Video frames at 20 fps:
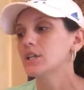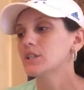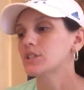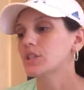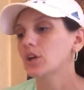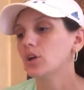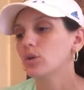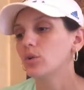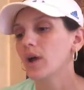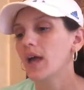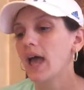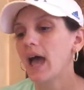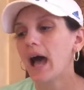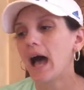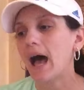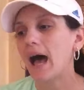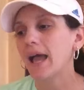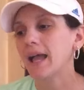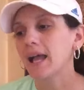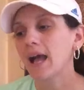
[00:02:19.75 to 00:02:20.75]
So
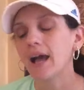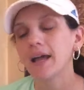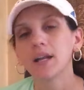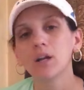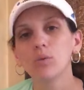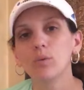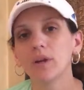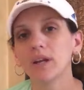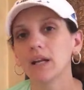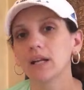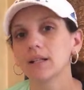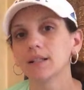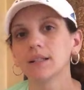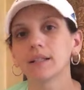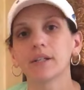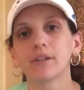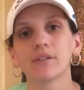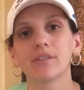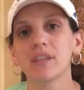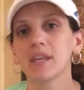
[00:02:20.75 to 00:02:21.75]
I kind of want to
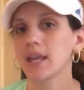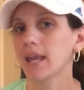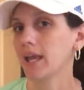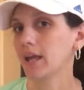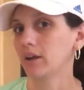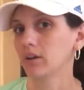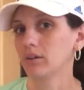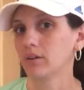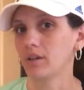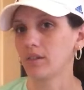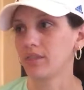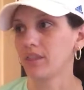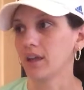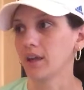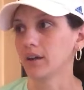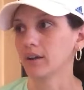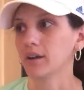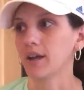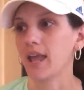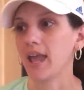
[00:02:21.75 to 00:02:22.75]
clear the air
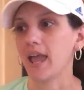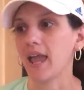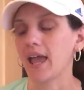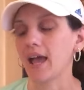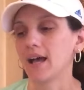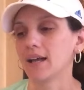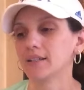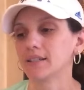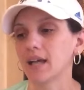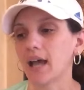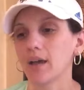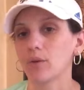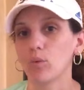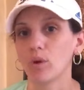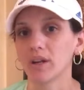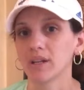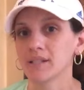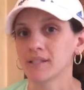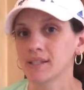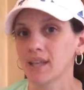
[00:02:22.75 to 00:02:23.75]
there, and I
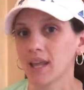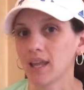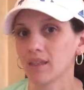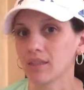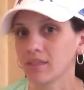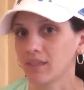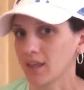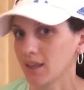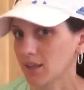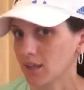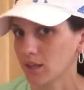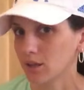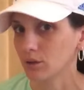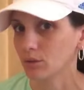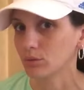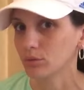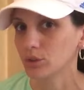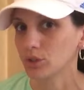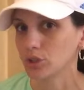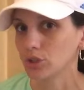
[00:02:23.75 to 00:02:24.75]
want to say thank
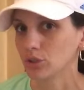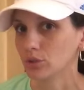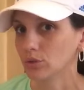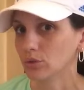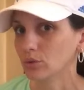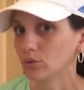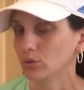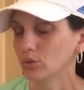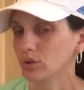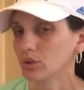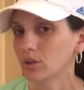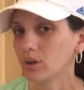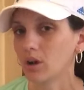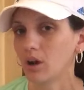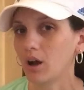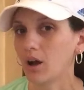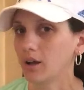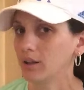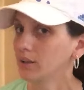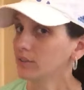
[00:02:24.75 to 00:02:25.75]
you to
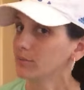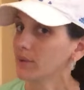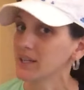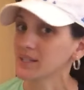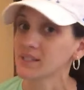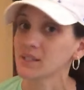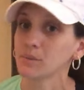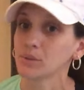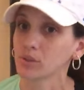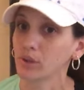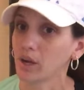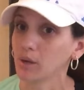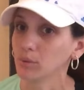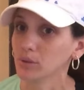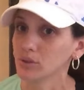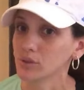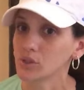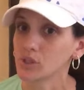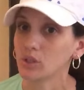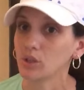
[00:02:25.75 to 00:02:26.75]
all of my
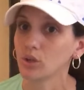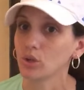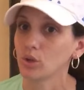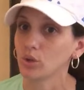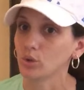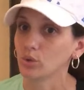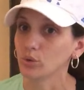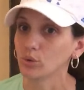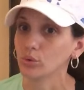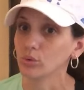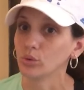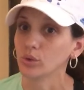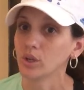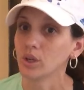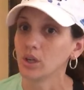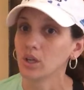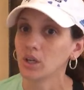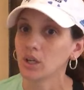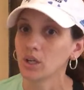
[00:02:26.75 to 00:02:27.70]
subscribers who,